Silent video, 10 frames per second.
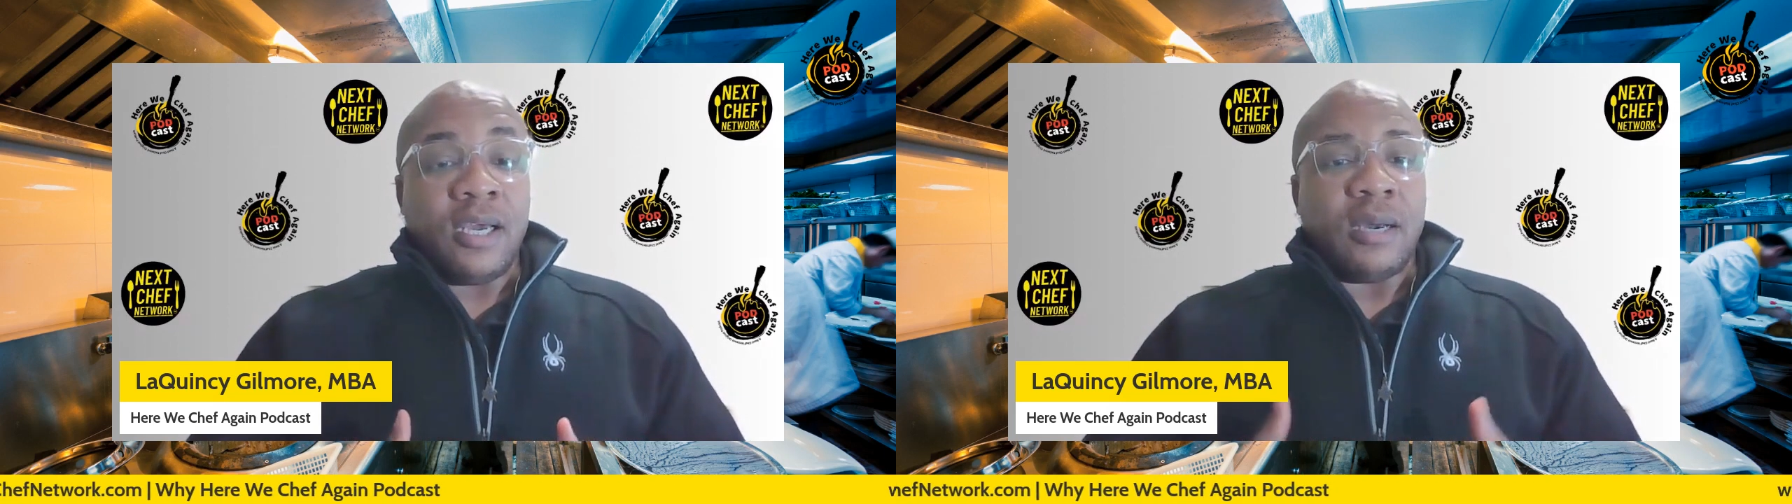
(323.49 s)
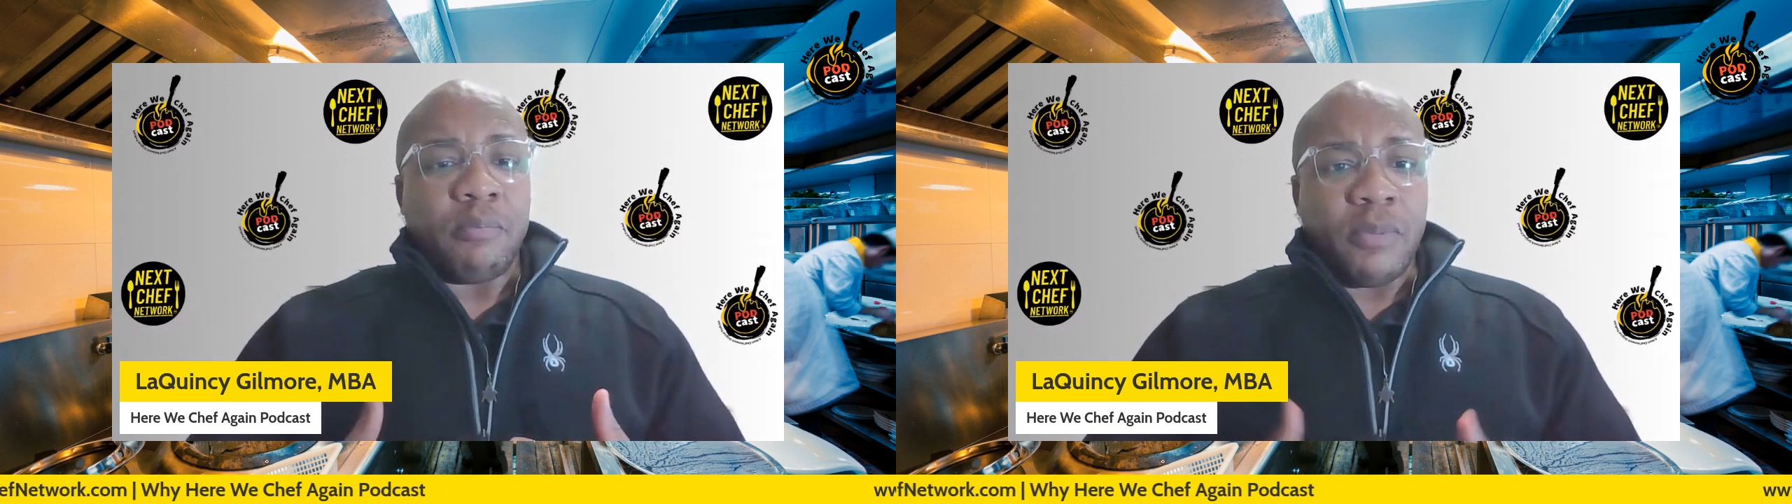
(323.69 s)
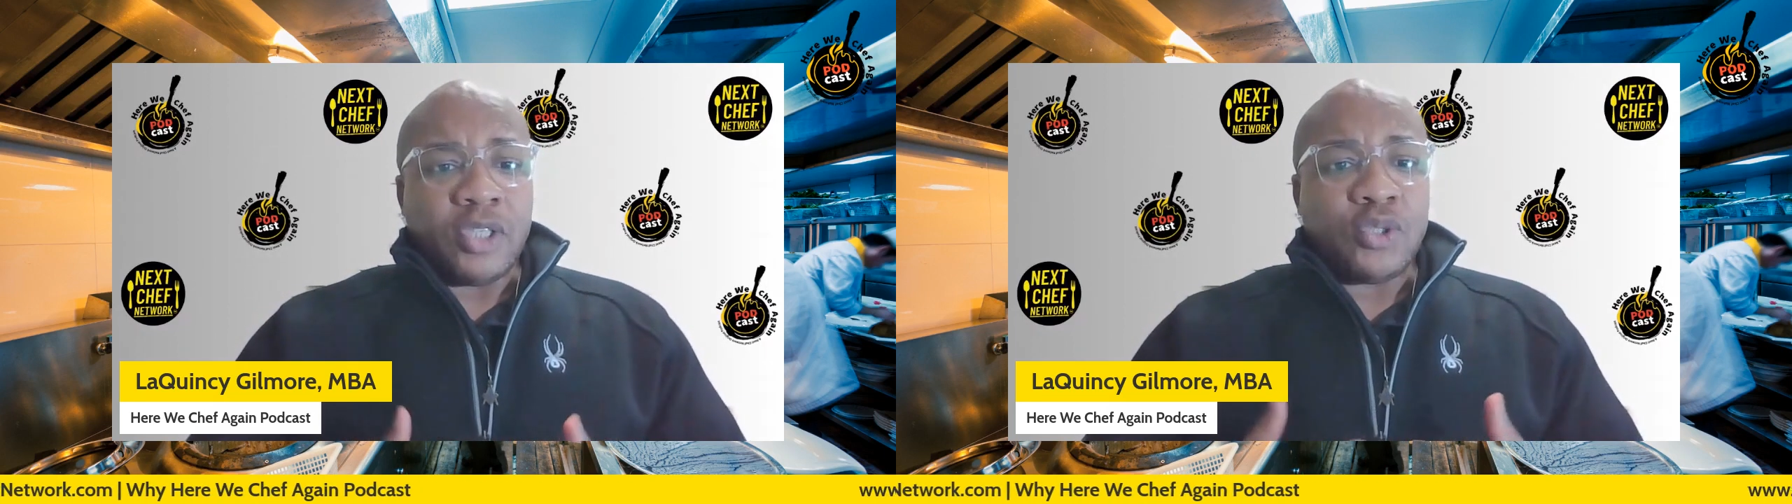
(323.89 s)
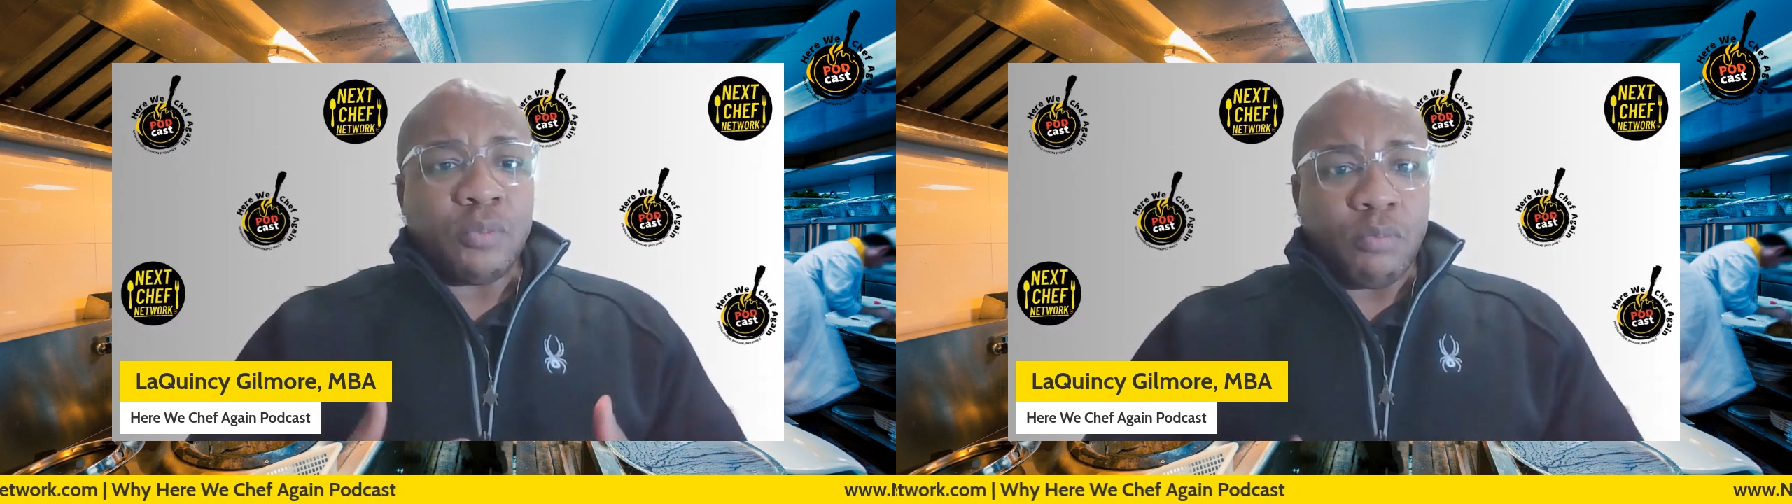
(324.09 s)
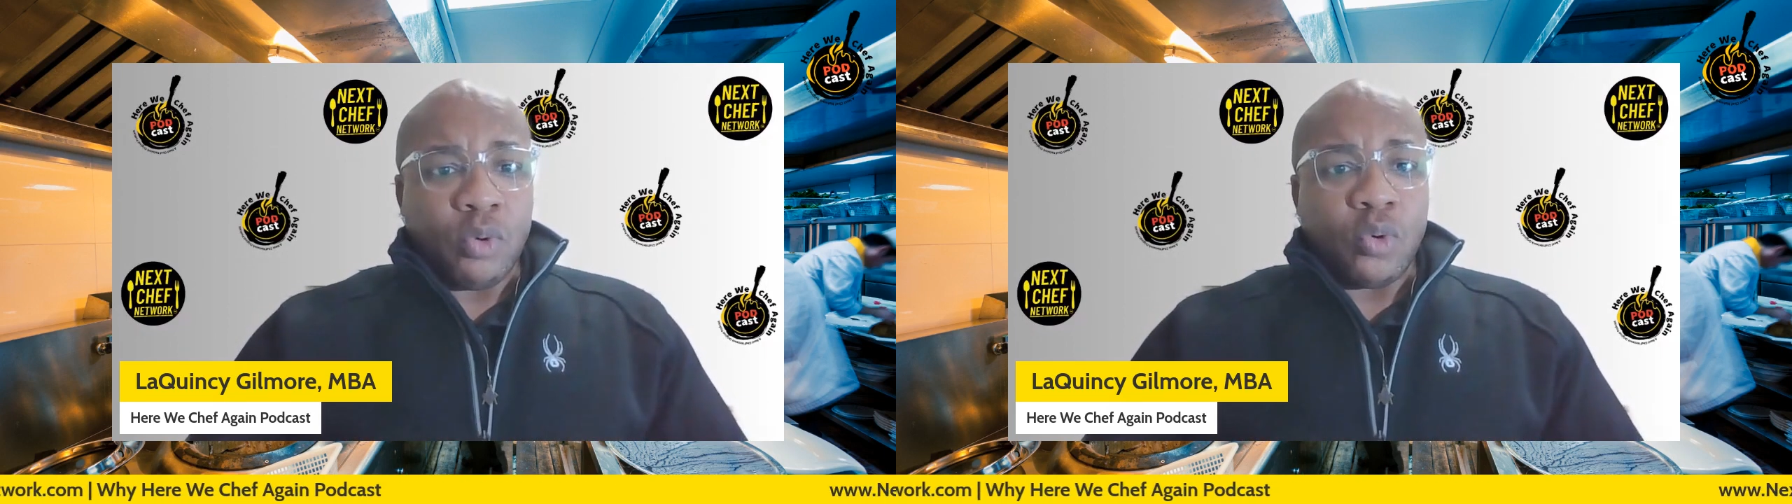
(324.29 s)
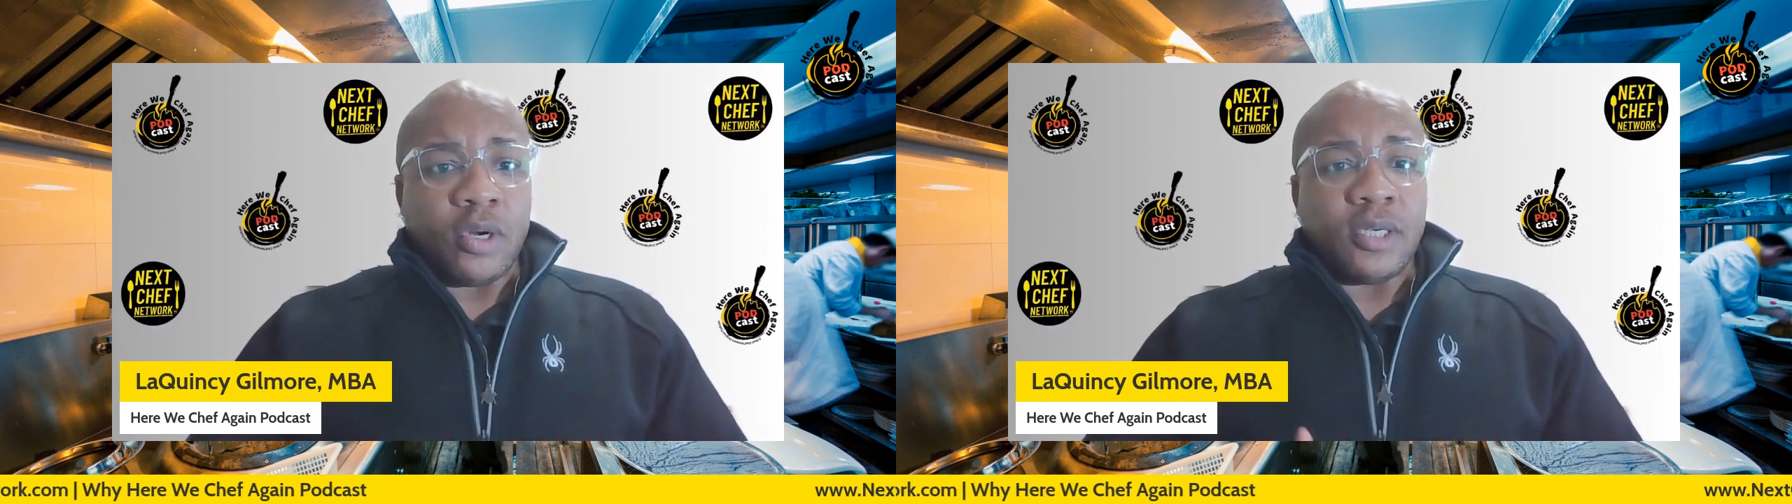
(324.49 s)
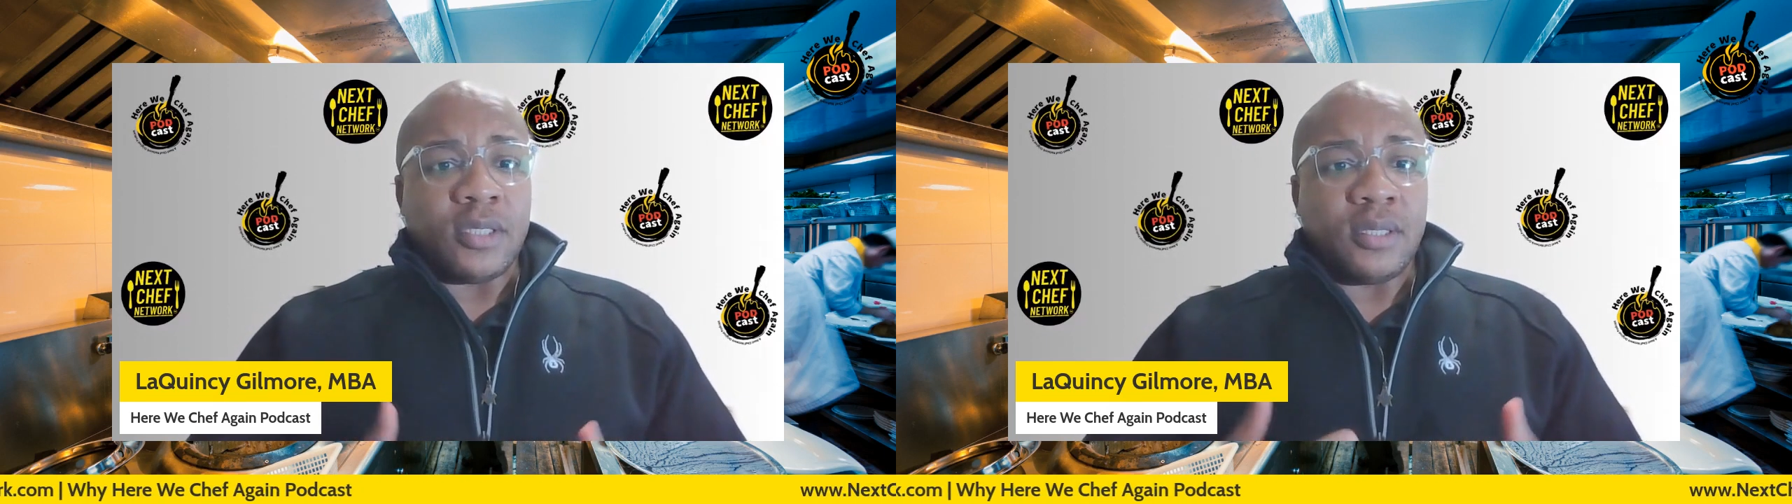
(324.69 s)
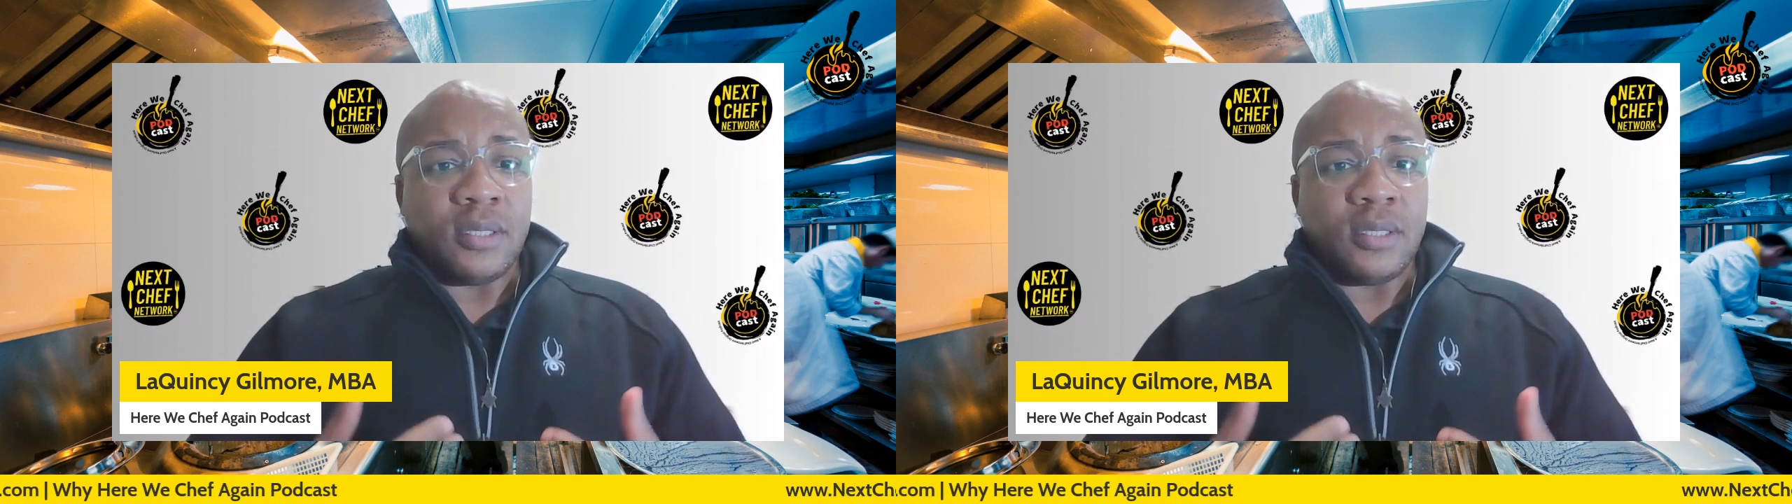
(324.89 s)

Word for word: a much more